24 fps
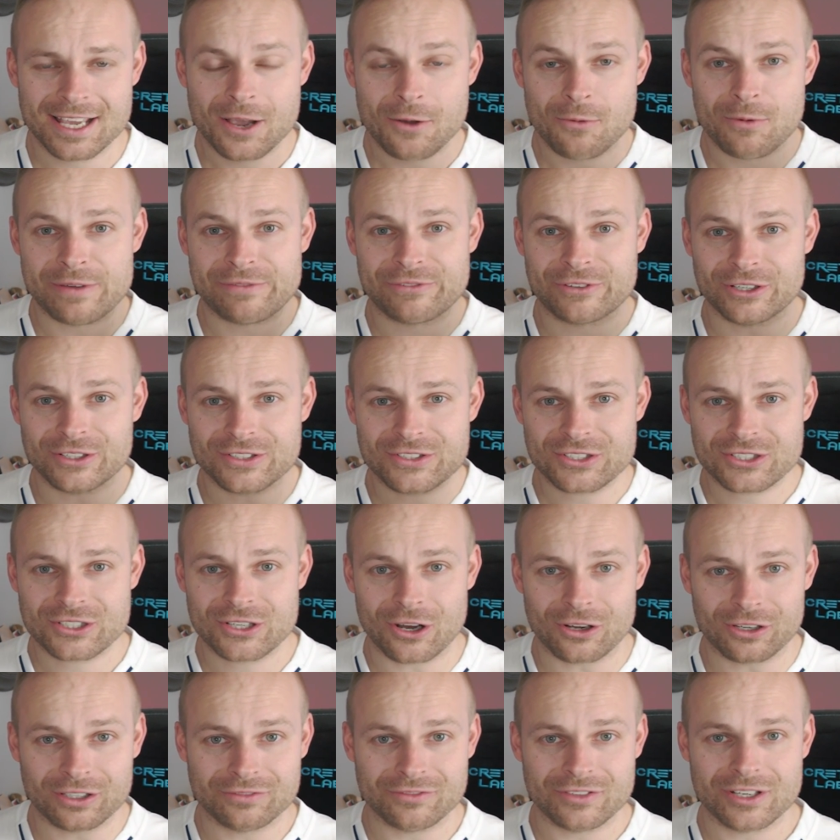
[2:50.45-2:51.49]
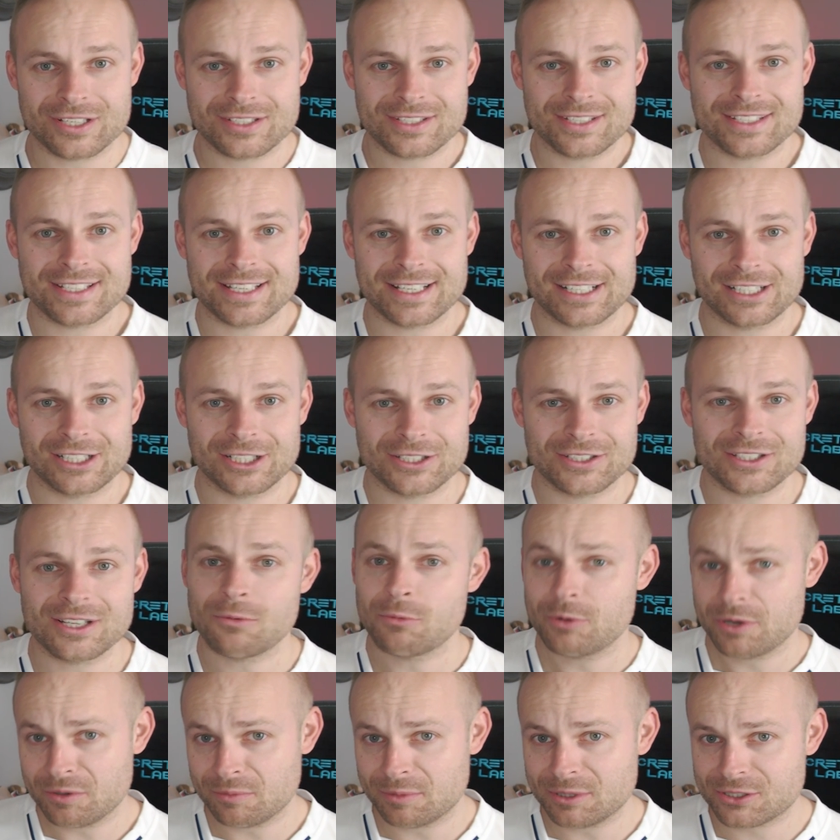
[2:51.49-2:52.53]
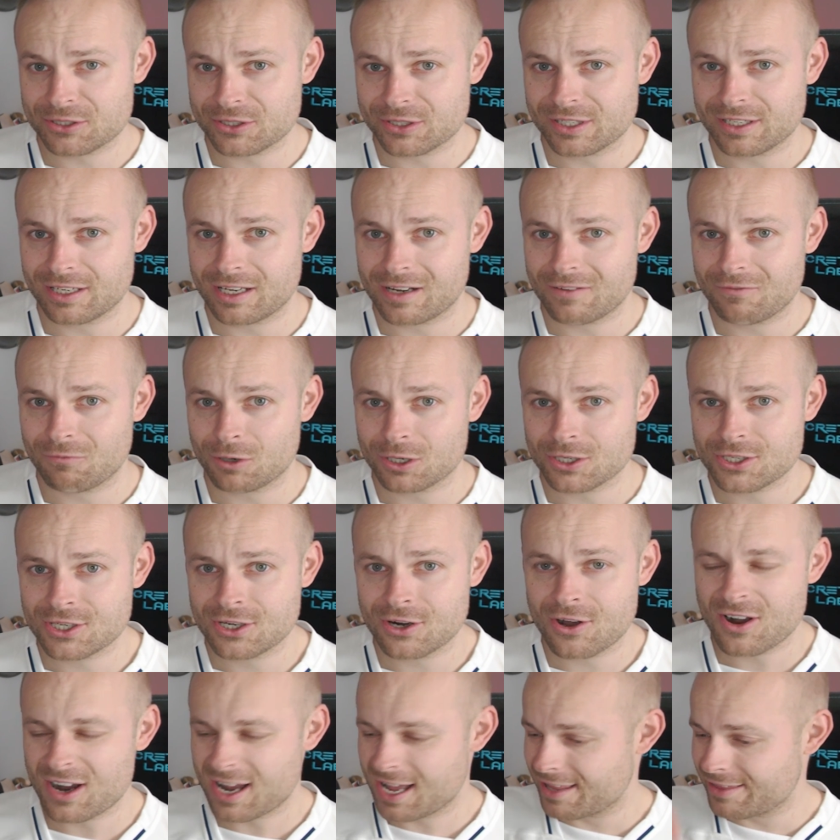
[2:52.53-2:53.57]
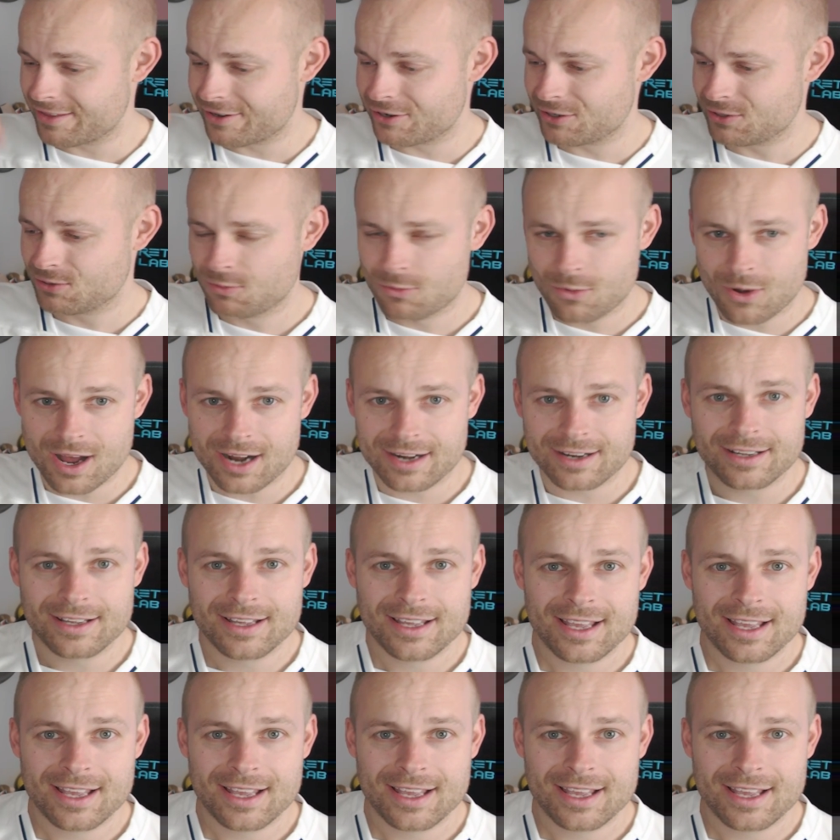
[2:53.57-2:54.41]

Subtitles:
we've got Scotland versus England that we'll be doing a live watch along. And there is one